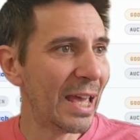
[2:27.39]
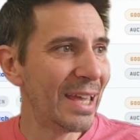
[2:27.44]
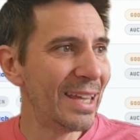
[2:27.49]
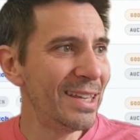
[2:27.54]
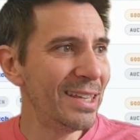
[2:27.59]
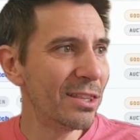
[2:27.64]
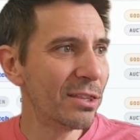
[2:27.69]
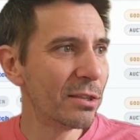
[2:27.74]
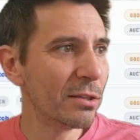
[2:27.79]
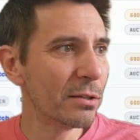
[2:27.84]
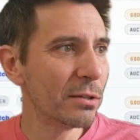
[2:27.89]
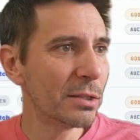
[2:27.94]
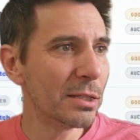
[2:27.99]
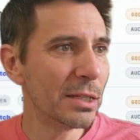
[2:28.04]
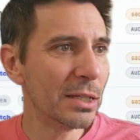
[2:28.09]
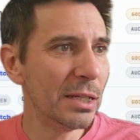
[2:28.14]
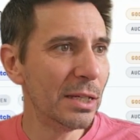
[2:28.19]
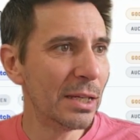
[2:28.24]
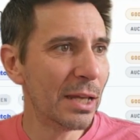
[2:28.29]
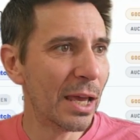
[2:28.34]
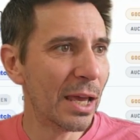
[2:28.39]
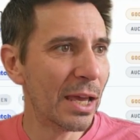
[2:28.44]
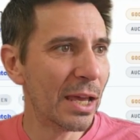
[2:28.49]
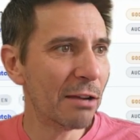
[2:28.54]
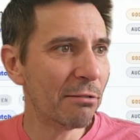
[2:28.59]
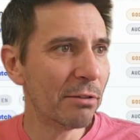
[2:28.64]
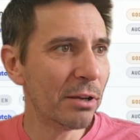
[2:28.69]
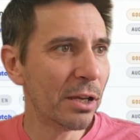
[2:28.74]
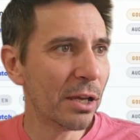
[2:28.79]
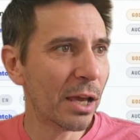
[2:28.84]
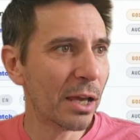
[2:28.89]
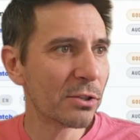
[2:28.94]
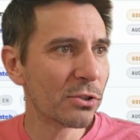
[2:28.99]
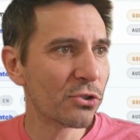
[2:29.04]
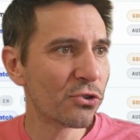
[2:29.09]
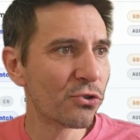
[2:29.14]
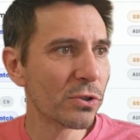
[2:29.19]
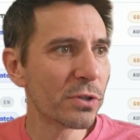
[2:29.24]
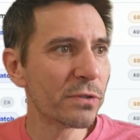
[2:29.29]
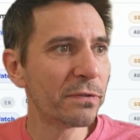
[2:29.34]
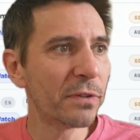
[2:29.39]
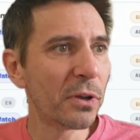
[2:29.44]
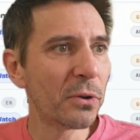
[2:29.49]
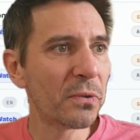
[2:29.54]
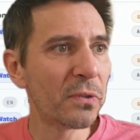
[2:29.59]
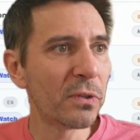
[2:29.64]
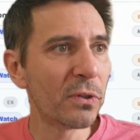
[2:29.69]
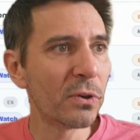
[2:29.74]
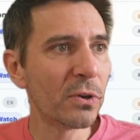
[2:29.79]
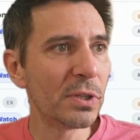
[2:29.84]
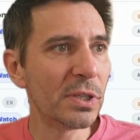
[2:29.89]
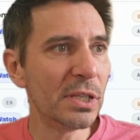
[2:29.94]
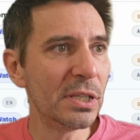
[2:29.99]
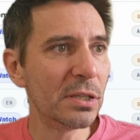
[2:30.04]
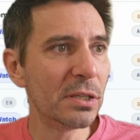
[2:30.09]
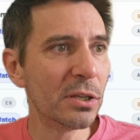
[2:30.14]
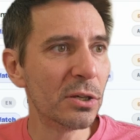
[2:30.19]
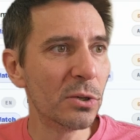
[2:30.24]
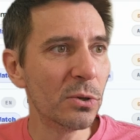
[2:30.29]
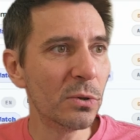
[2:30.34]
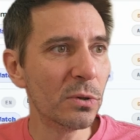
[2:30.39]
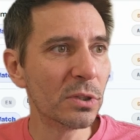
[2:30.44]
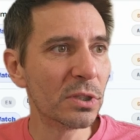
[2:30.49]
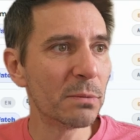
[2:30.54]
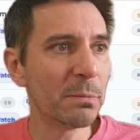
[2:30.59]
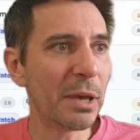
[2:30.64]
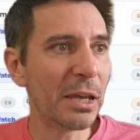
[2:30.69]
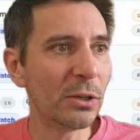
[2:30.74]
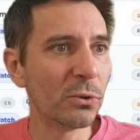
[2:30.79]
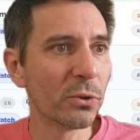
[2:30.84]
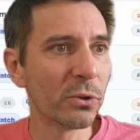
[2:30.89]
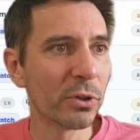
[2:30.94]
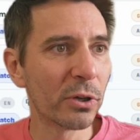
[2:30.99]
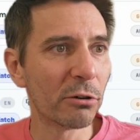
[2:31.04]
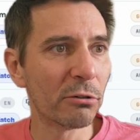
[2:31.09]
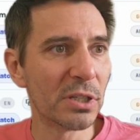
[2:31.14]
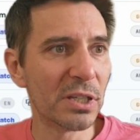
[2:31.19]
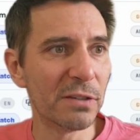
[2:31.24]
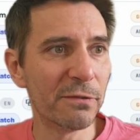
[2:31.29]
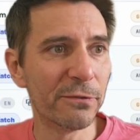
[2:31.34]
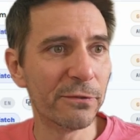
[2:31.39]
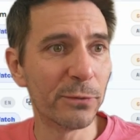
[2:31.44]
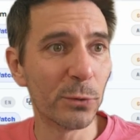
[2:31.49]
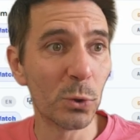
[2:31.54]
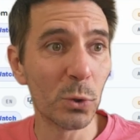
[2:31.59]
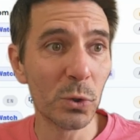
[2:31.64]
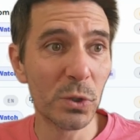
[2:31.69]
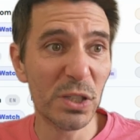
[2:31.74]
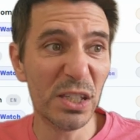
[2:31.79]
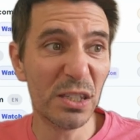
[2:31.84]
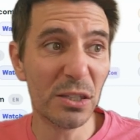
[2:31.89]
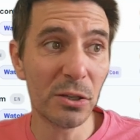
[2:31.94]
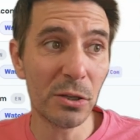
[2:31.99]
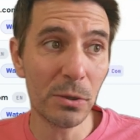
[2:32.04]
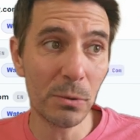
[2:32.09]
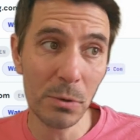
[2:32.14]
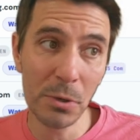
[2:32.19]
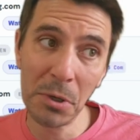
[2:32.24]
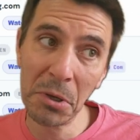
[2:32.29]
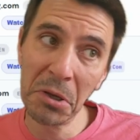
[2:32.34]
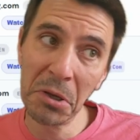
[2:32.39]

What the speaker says: 813 area, has a trust flow of 32, domain authority of 42.